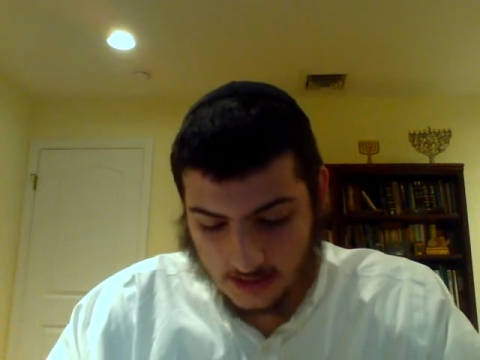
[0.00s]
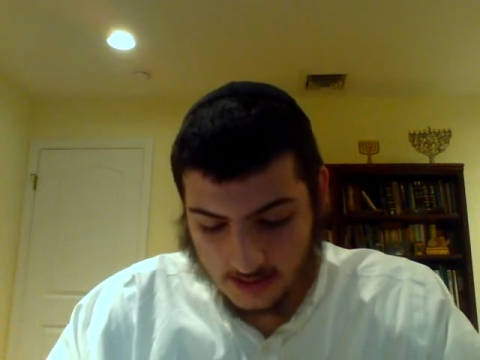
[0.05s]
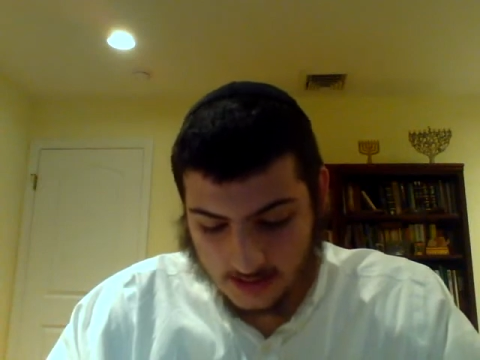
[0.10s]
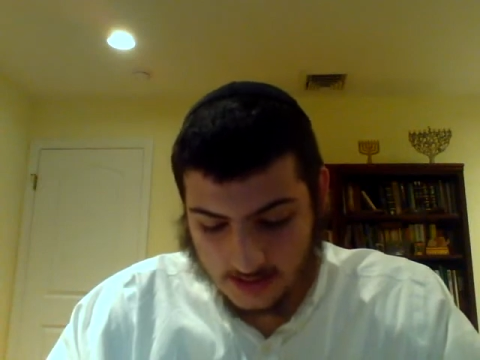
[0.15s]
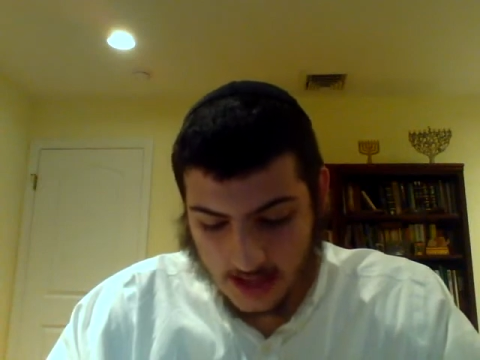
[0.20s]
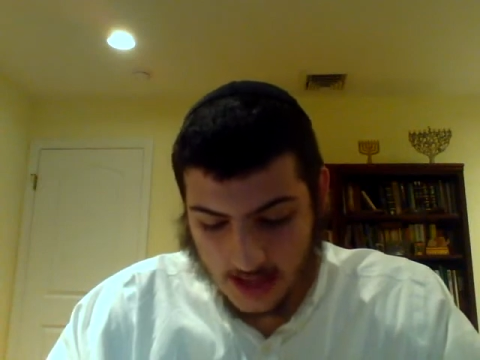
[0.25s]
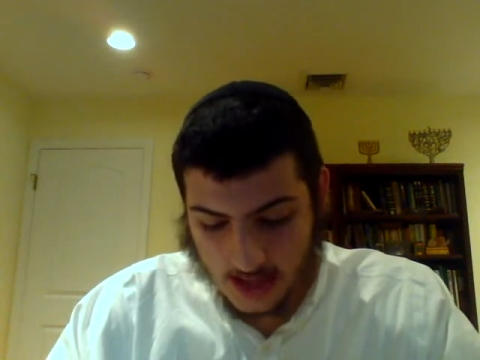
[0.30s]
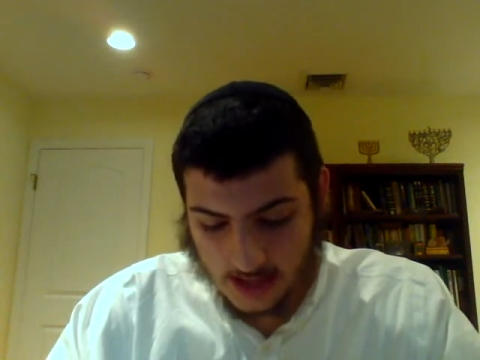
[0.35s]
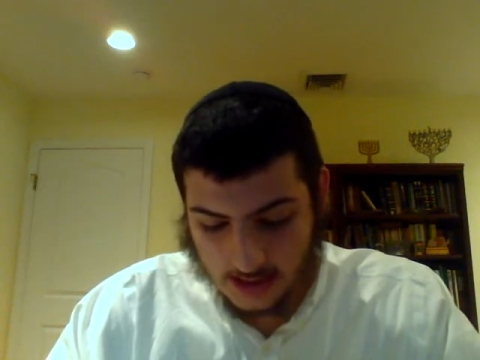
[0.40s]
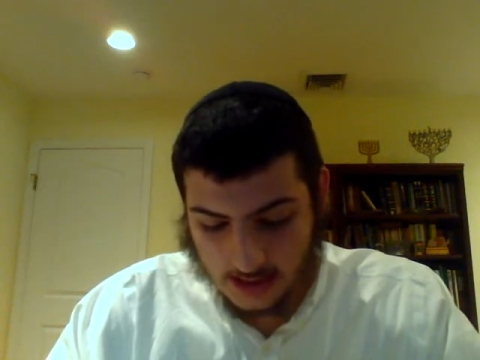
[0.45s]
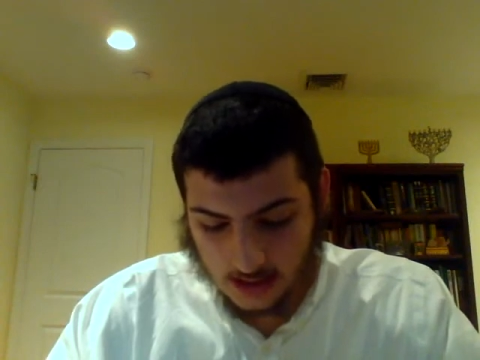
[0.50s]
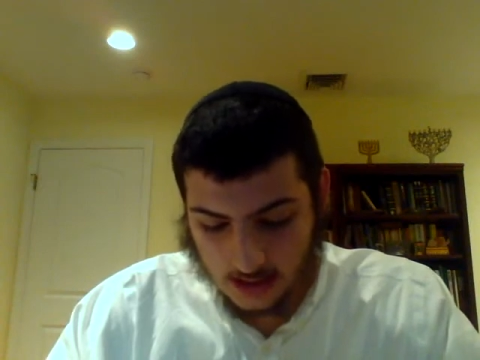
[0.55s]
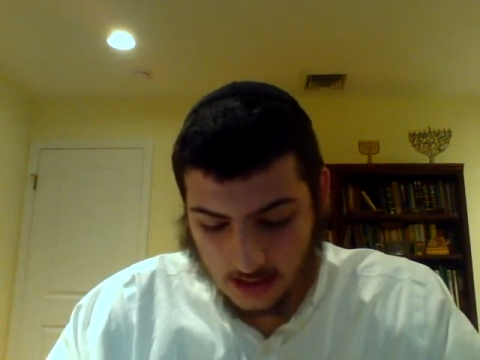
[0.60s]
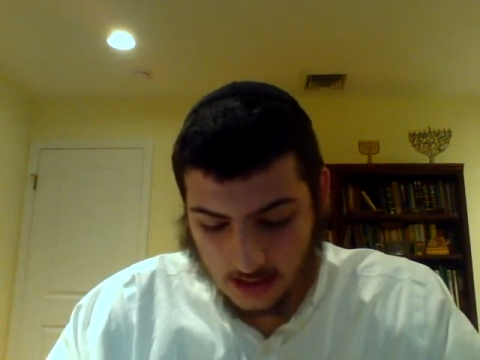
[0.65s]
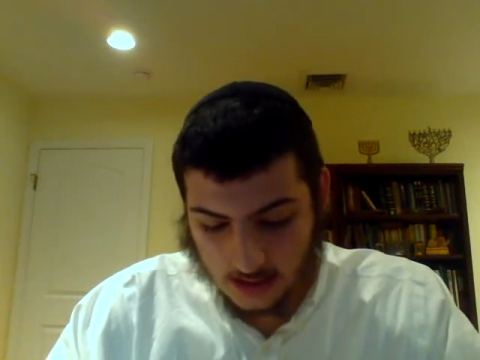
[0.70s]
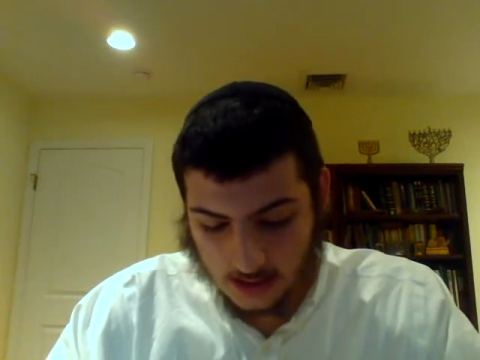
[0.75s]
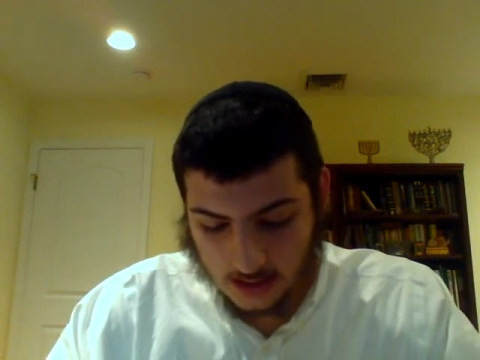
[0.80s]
is that